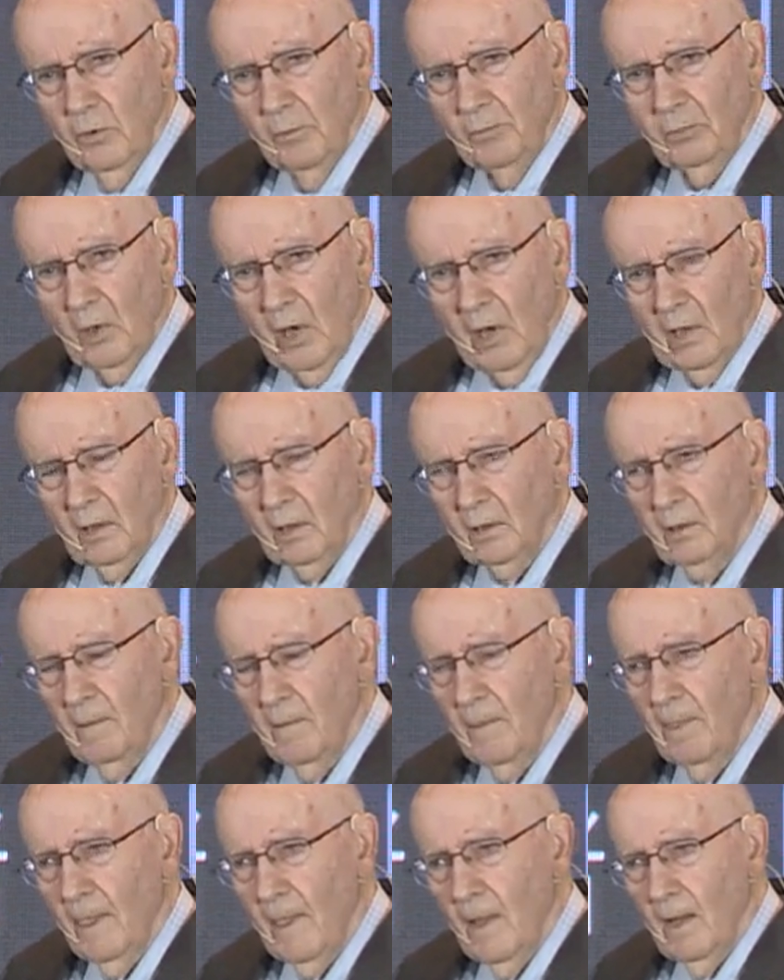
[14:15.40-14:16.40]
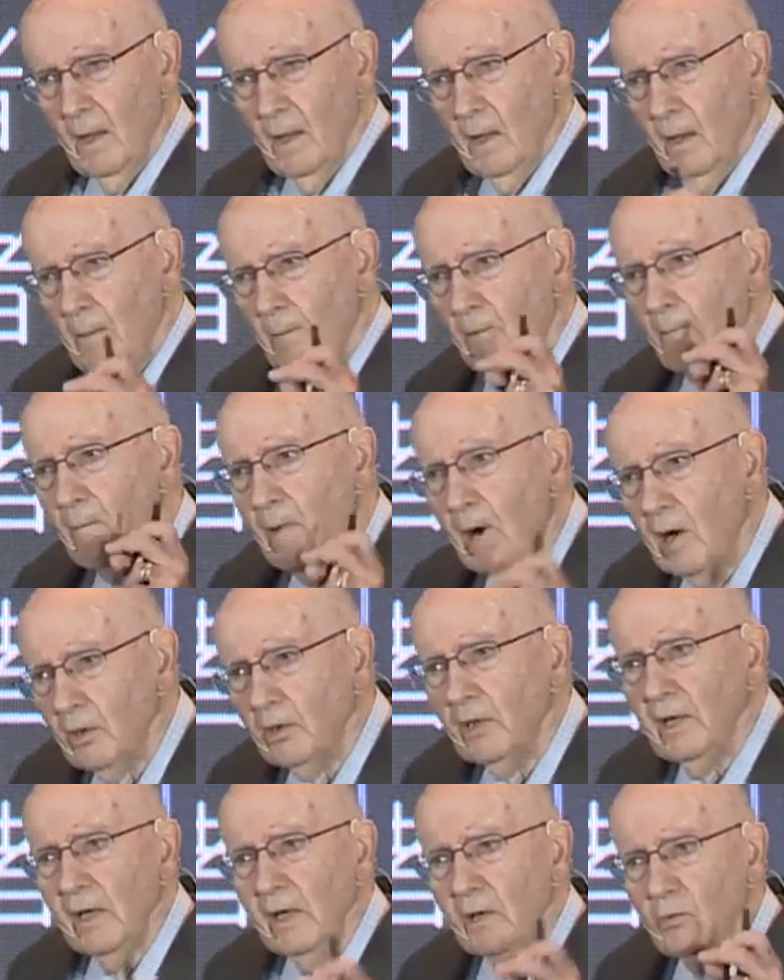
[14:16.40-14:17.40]
product.
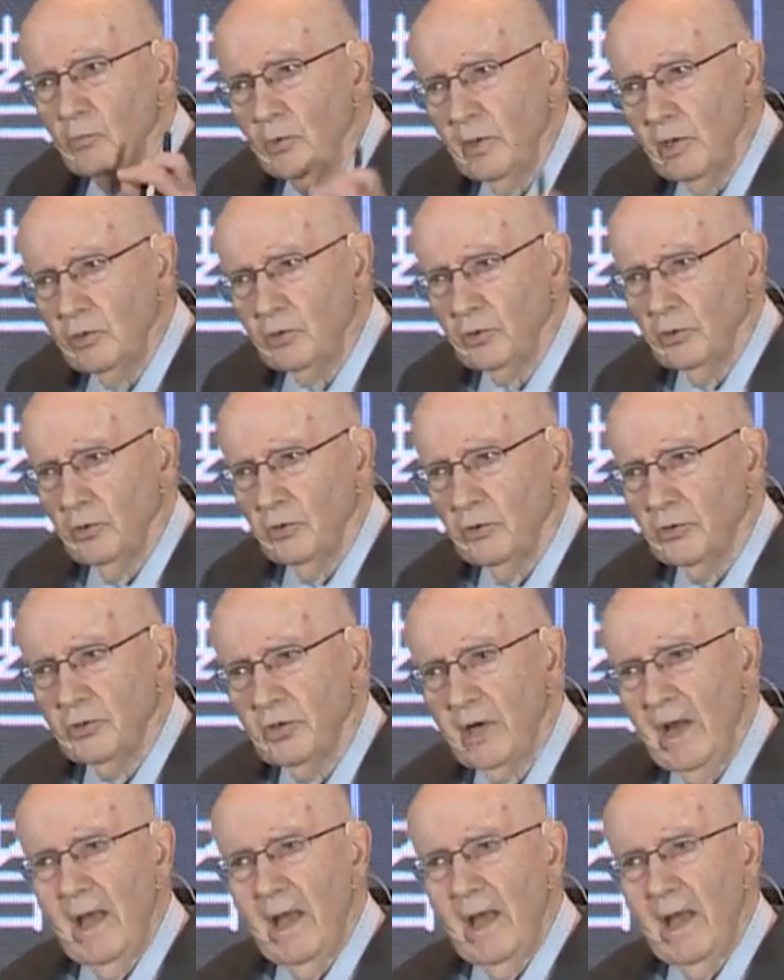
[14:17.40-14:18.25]
Marketing research,